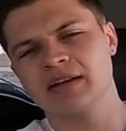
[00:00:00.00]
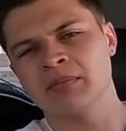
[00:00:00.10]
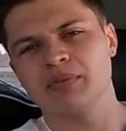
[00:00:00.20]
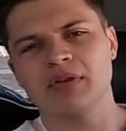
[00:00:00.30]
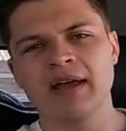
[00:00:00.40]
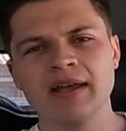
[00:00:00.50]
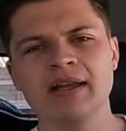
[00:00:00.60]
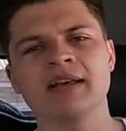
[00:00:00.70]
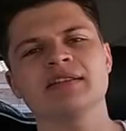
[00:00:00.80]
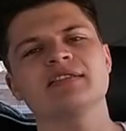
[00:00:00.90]

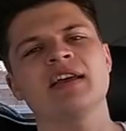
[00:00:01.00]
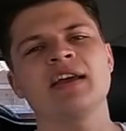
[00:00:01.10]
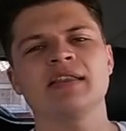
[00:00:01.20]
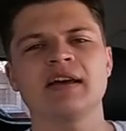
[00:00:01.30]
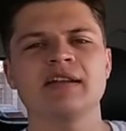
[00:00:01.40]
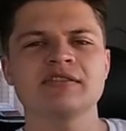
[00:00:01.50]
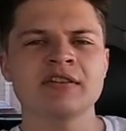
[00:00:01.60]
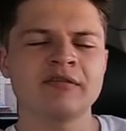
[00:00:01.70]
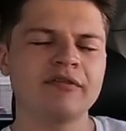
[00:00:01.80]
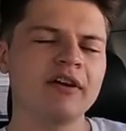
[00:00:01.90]
complaining, saying that it's
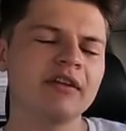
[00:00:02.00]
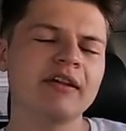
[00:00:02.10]
unfair